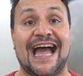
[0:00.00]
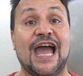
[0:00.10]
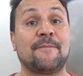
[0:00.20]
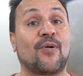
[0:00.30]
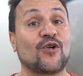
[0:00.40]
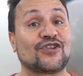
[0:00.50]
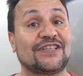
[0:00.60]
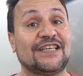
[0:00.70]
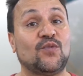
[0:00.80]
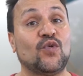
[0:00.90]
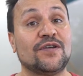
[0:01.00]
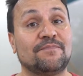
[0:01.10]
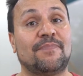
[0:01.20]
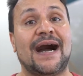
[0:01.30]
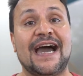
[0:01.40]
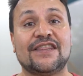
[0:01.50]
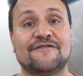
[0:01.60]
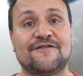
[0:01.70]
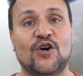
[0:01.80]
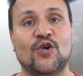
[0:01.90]
I personally wouldn't buy the
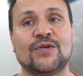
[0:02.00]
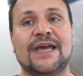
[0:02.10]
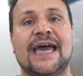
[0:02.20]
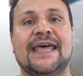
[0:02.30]
phone